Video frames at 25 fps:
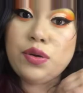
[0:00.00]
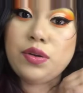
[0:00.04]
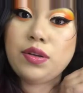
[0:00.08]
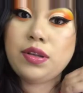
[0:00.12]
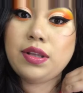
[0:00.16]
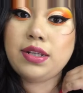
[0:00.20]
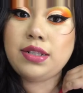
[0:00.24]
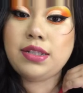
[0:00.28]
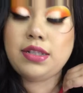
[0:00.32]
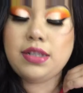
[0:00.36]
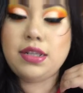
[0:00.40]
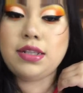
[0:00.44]

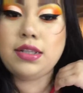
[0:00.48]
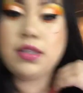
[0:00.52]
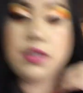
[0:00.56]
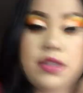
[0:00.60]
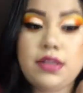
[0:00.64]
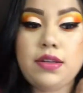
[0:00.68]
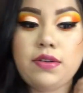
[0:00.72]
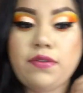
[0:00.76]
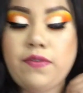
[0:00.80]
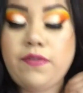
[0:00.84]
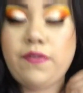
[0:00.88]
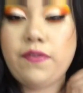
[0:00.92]
this is
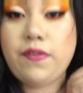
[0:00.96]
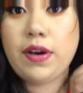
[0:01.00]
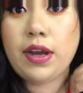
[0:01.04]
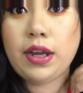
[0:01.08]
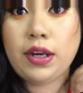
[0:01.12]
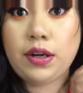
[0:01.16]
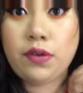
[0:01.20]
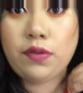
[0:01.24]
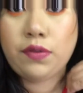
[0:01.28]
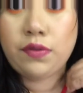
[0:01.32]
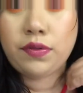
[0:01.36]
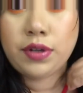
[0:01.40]
the
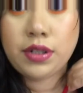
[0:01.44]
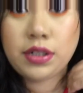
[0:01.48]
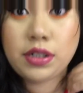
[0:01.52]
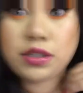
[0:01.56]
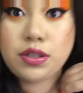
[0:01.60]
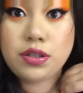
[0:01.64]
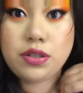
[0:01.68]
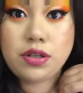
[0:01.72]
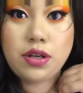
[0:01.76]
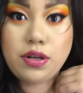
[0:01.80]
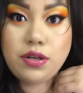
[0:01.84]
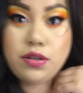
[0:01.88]
final
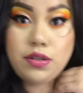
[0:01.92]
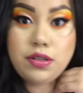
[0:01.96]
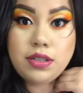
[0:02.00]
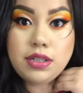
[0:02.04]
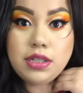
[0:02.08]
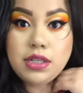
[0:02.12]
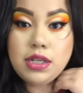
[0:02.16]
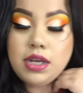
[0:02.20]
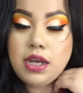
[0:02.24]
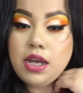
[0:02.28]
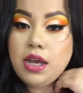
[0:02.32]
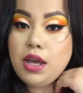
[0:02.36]
result.
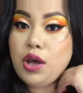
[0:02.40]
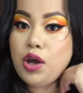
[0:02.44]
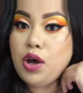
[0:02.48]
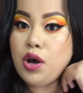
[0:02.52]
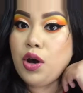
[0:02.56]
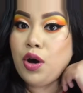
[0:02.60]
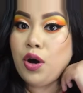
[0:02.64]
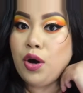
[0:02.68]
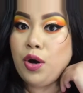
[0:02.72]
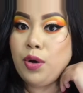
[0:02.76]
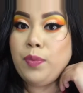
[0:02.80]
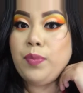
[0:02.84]

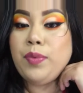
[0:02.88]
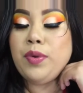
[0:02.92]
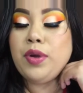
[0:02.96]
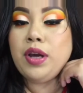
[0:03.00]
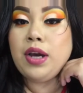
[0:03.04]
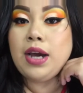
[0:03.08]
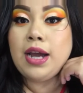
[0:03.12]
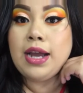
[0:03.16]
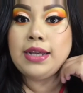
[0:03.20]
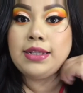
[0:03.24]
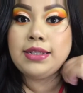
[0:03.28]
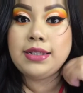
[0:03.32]
Hope you
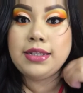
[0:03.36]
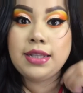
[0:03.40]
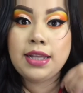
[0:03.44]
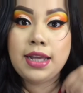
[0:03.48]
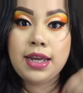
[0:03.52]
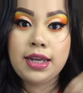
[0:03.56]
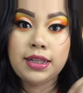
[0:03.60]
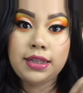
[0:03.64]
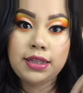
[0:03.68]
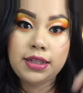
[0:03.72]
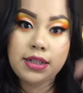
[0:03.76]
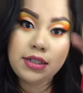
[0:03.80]
guys
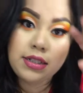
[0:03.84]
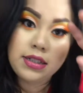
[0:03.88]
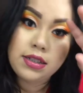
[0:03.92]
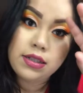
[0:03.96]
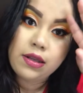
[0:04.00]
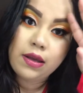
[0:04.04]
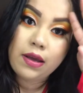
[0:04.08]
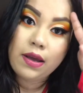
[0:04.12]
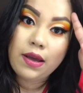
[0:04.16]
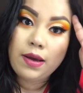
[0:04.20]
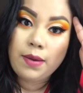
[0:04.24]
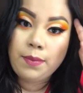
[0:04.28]
like this
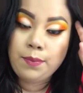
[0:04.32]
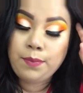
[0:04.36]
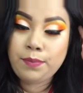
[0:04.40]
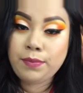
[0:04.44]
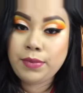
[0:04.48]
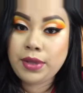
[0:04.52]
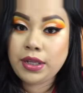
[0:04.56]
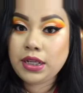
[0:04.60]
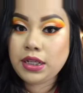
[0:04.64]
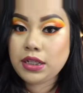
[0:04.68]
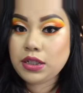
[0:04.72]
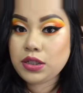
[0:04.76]
mini